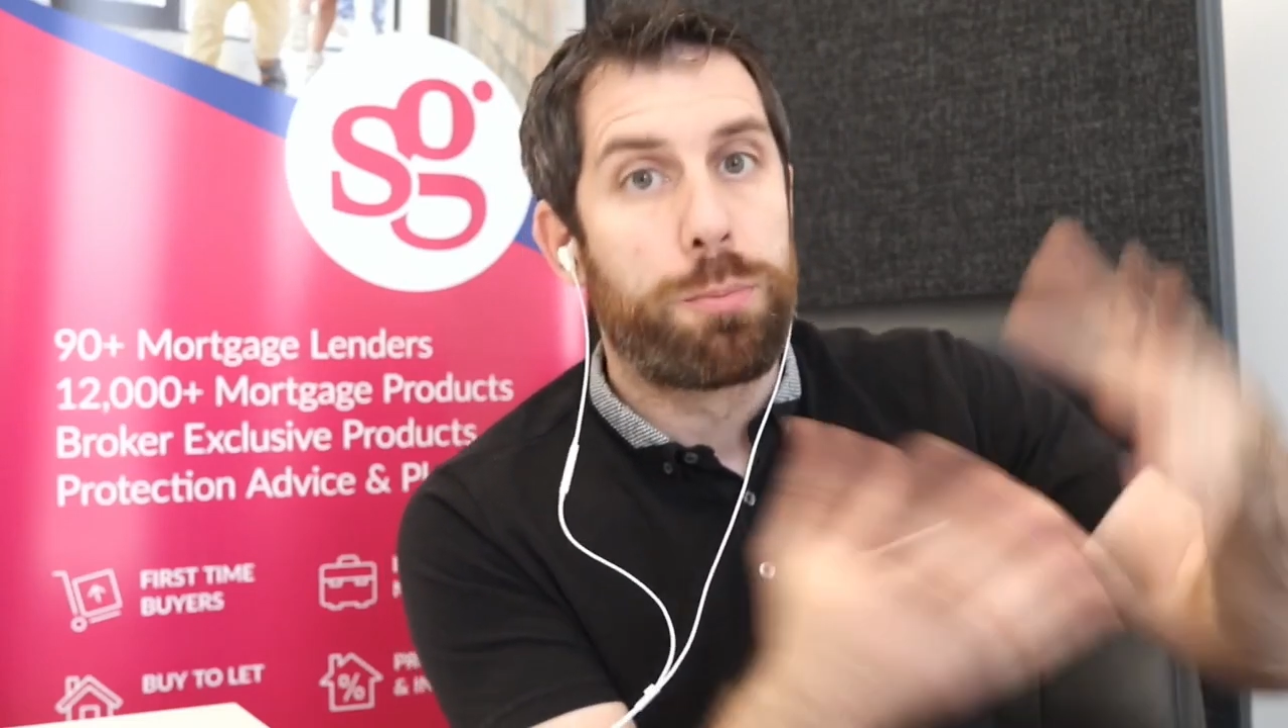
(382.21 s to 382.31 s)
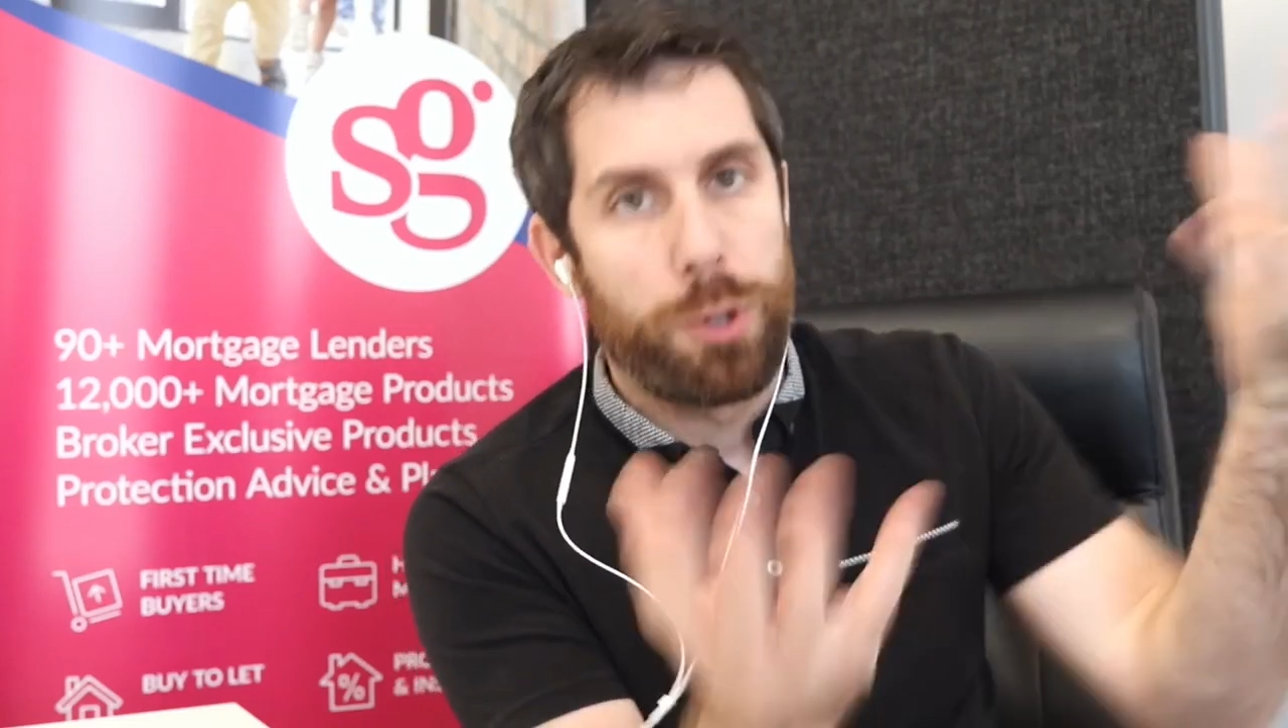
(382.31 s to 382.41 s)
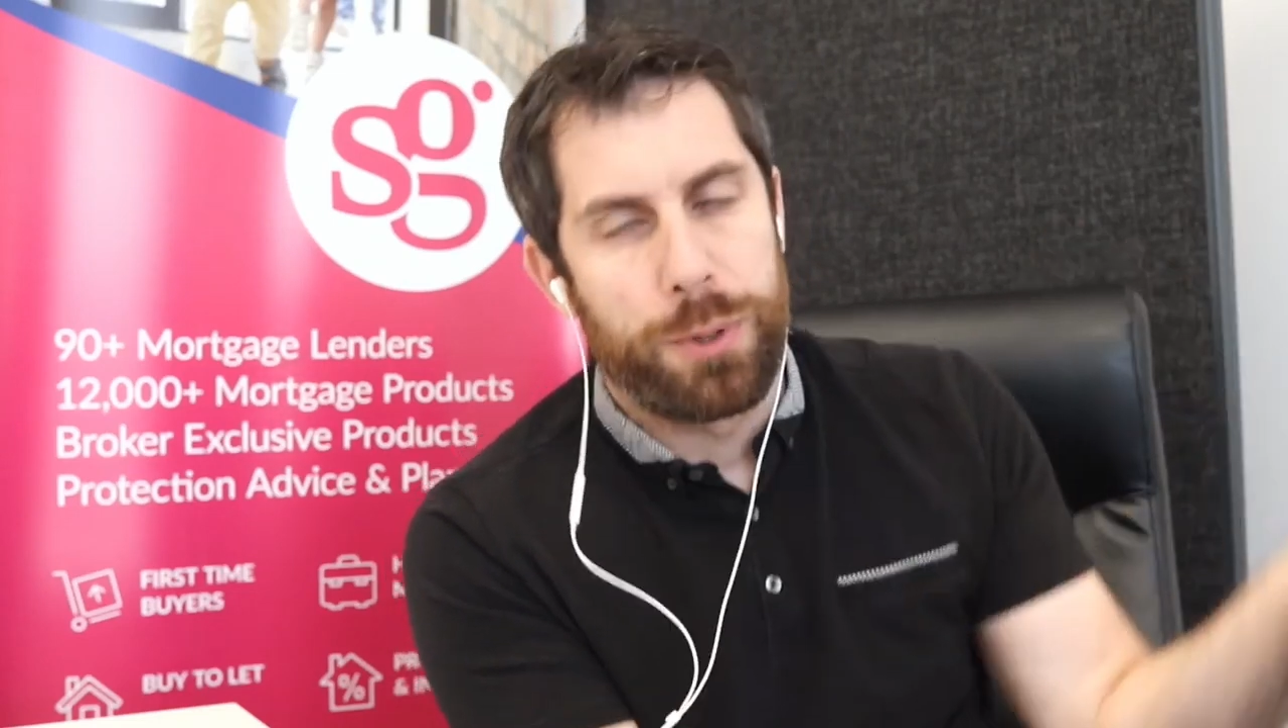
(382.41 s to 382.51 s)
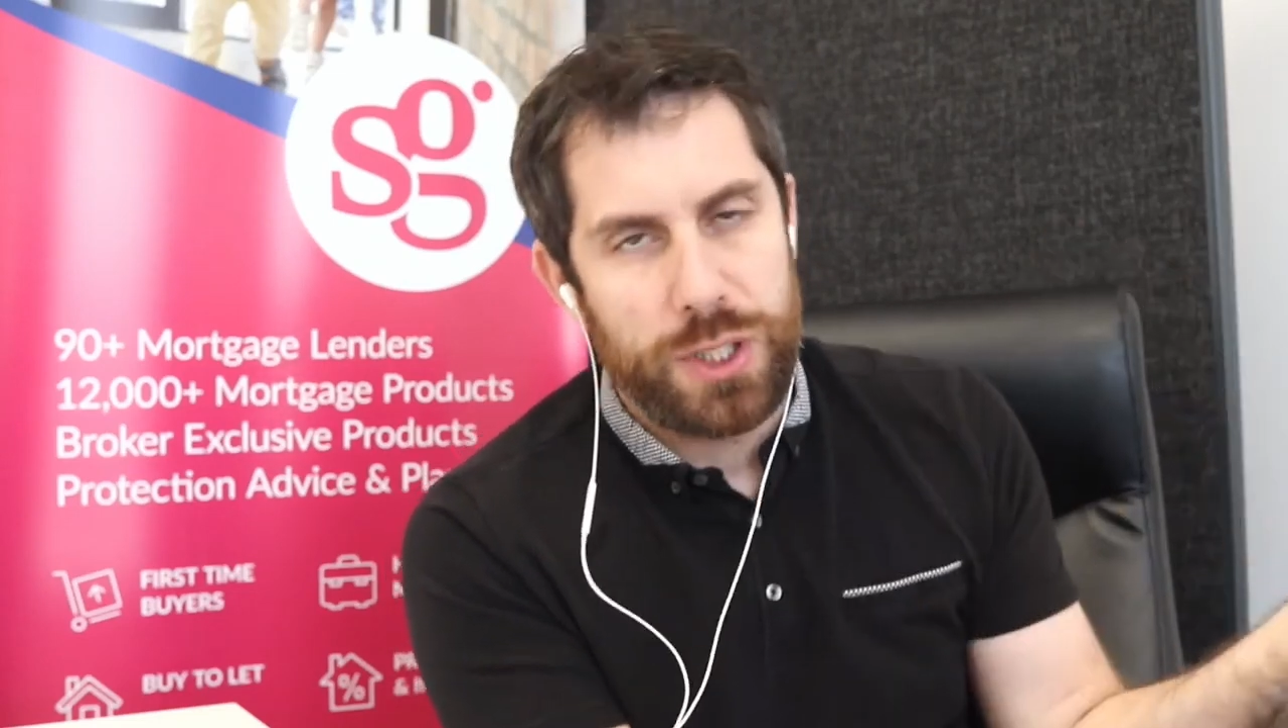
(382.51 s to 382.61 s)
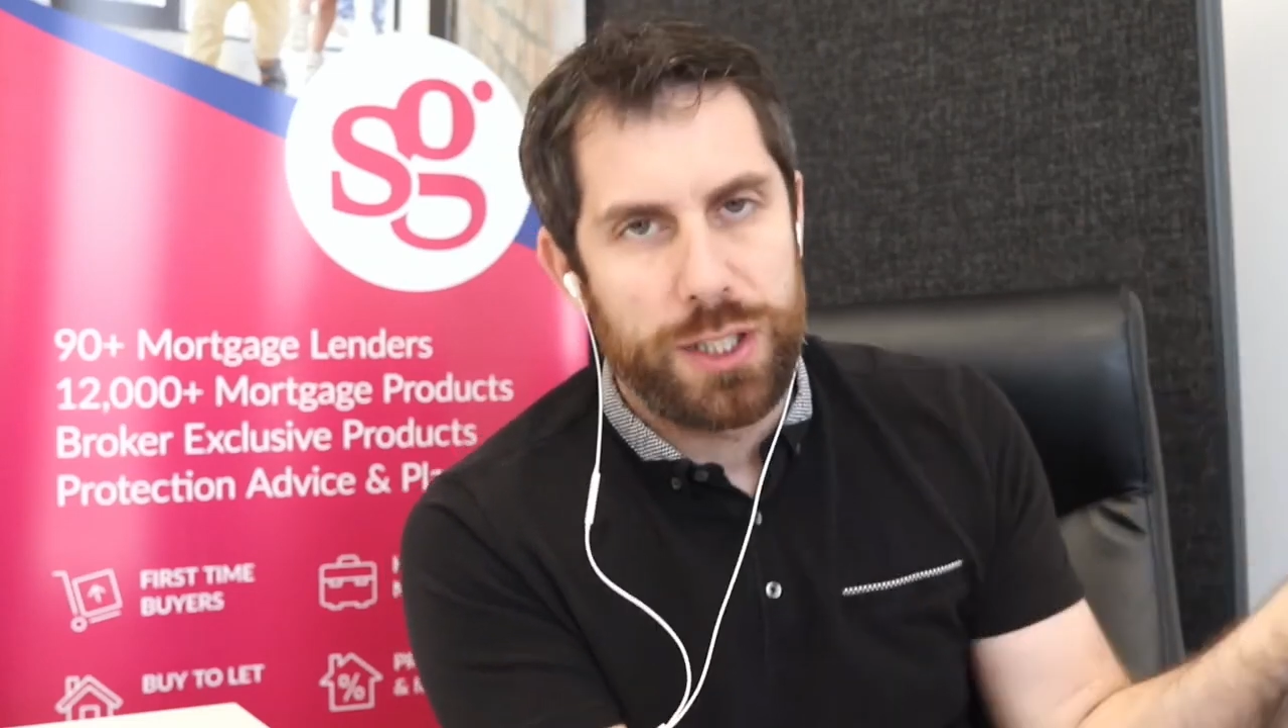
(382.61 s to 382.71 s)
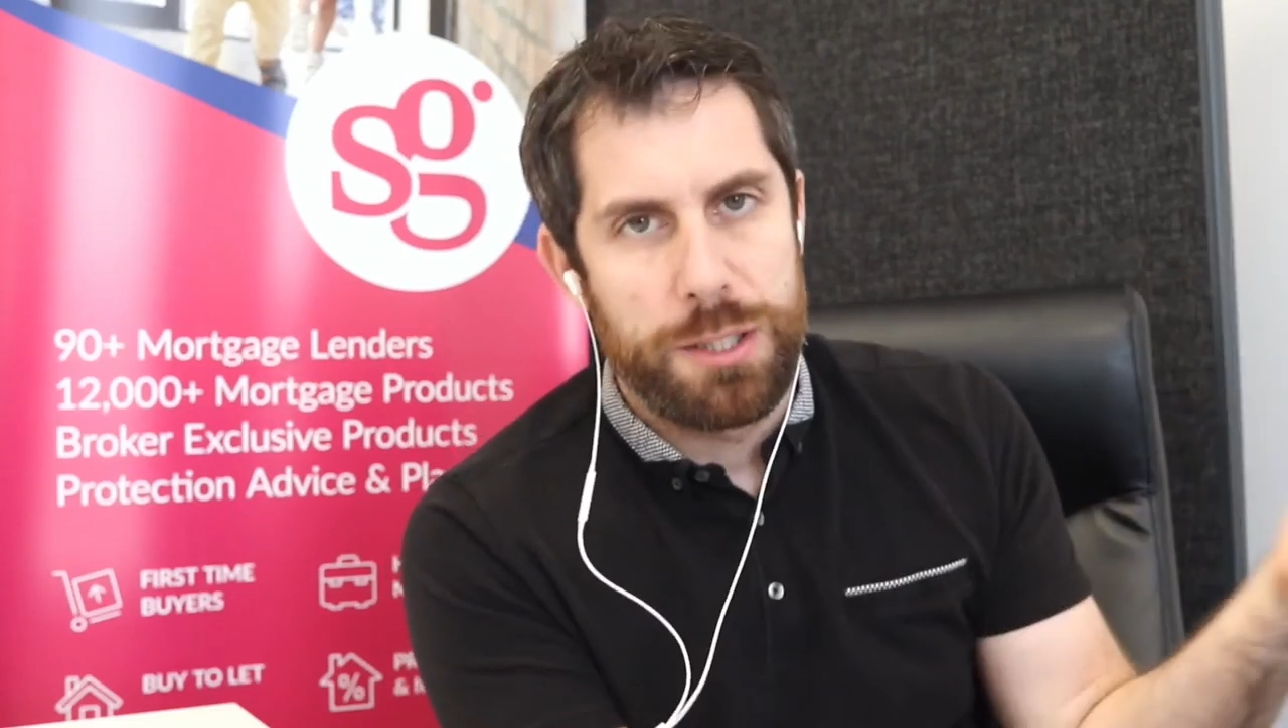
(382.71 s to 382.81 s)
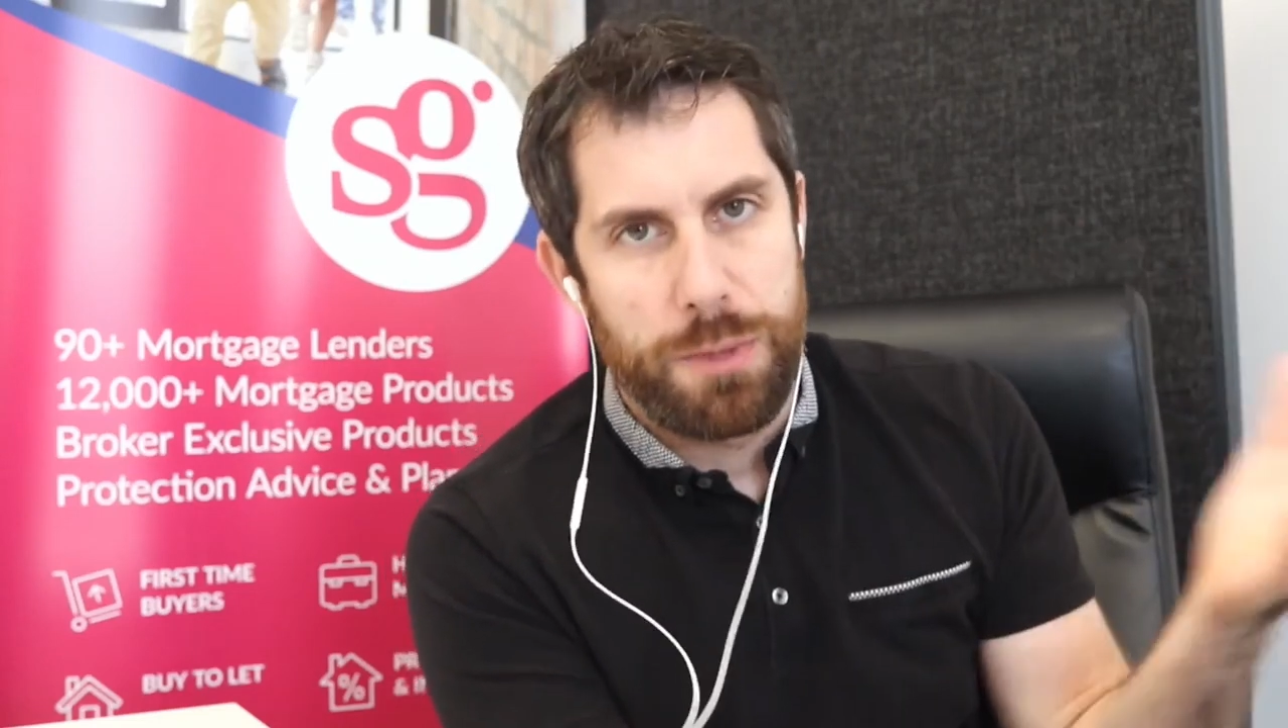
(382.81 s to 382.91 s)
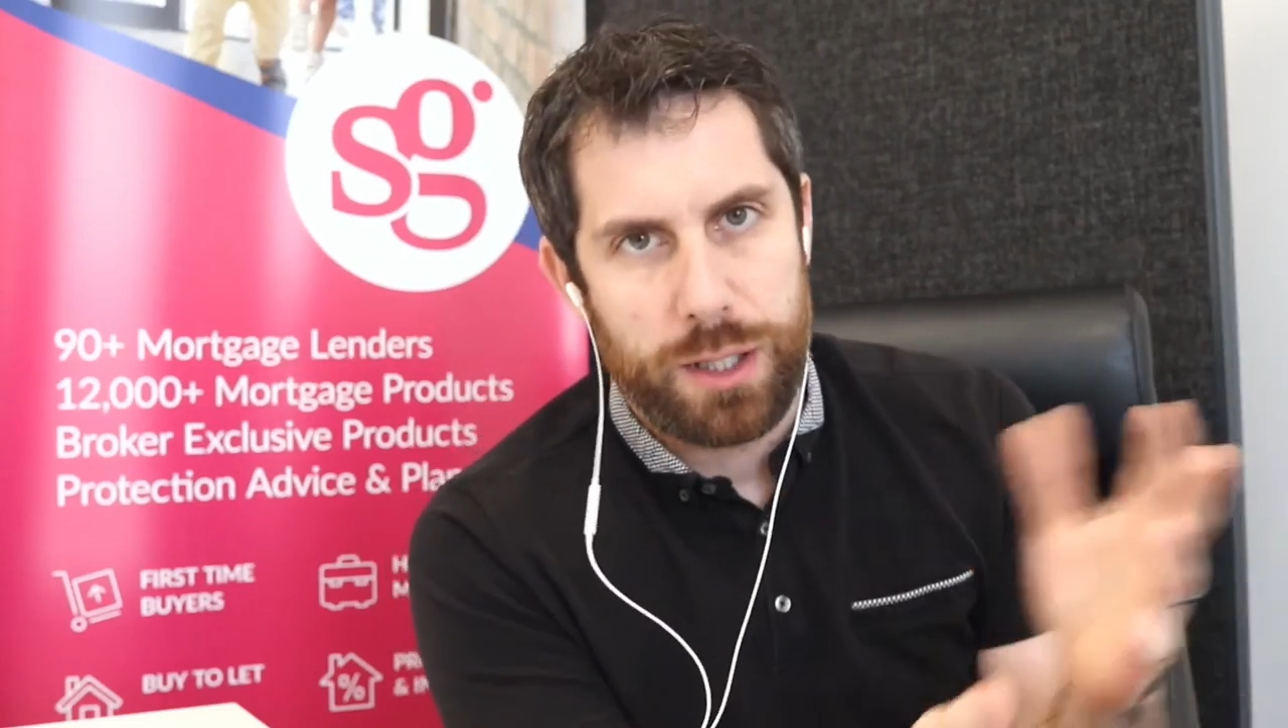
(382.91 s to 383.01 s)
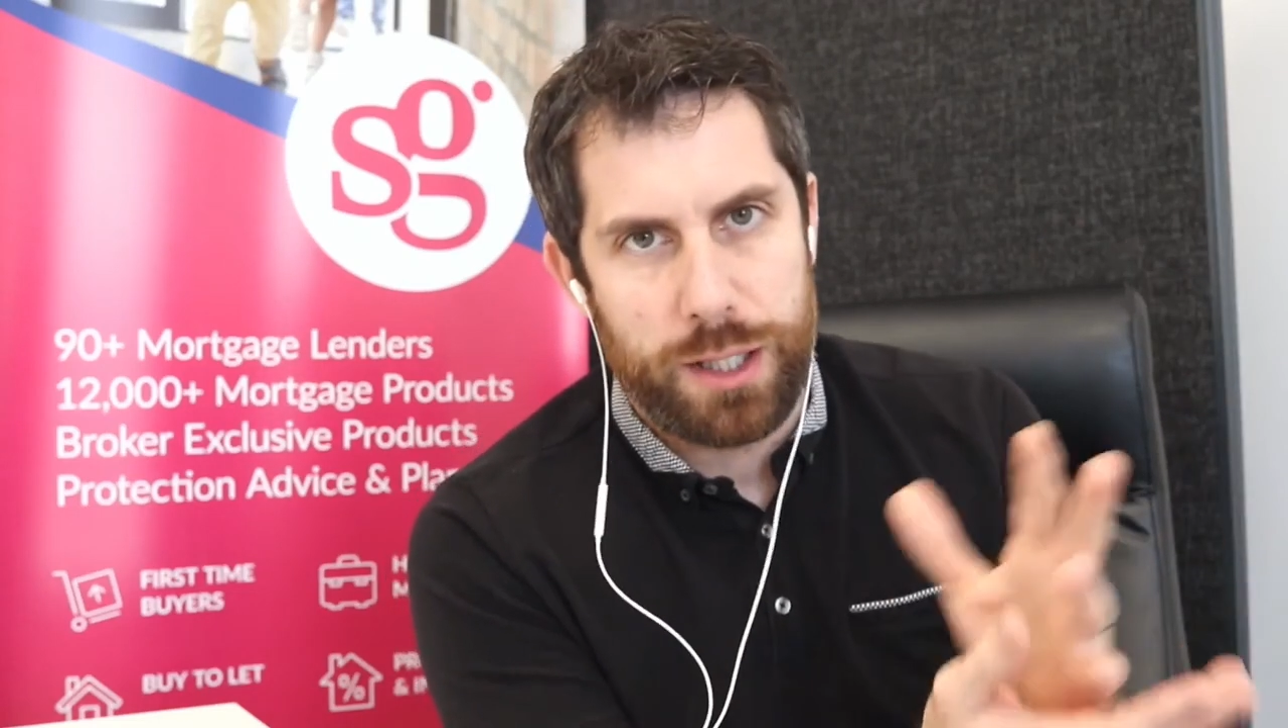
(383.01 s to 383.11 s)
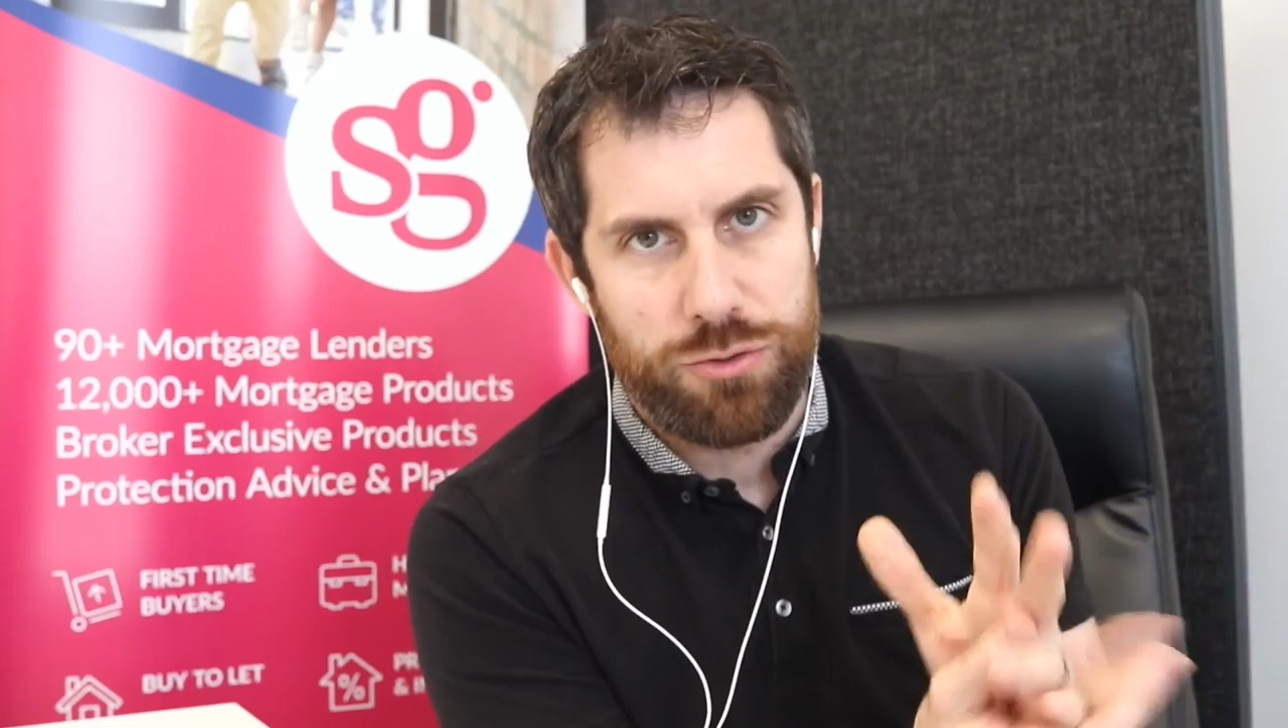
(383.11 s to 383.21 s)
property in the
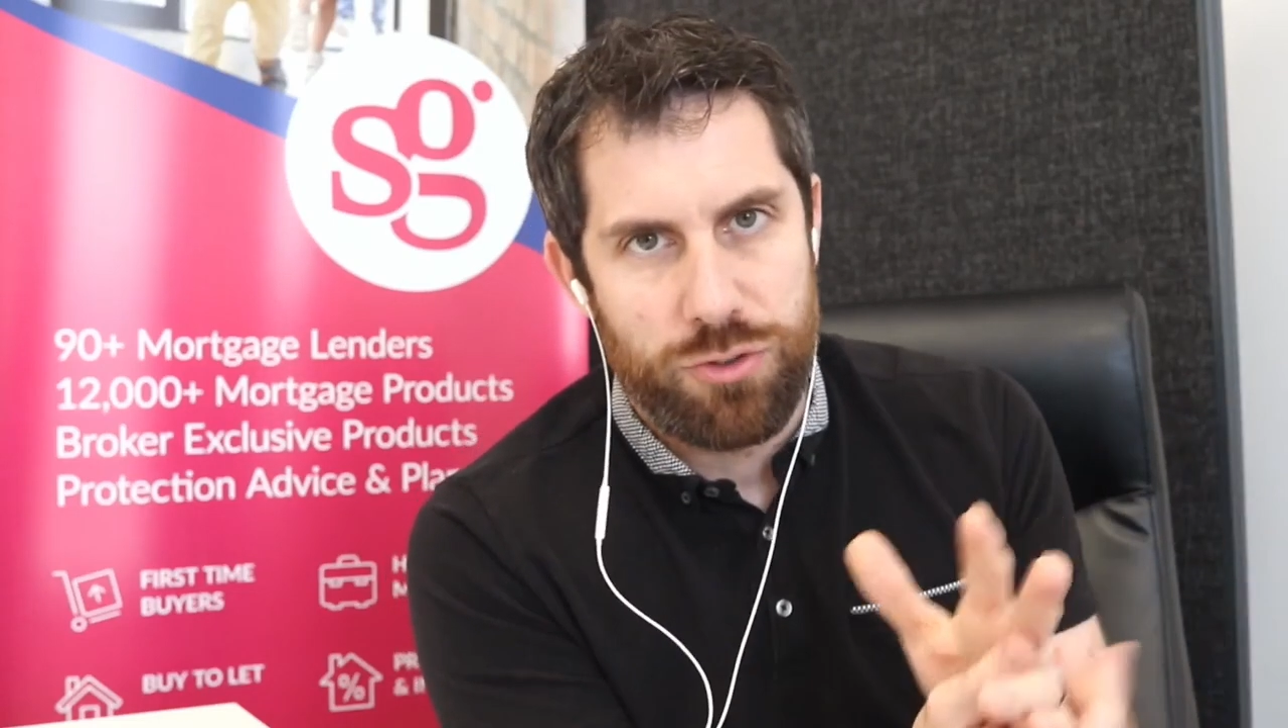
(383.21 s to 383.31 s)
market,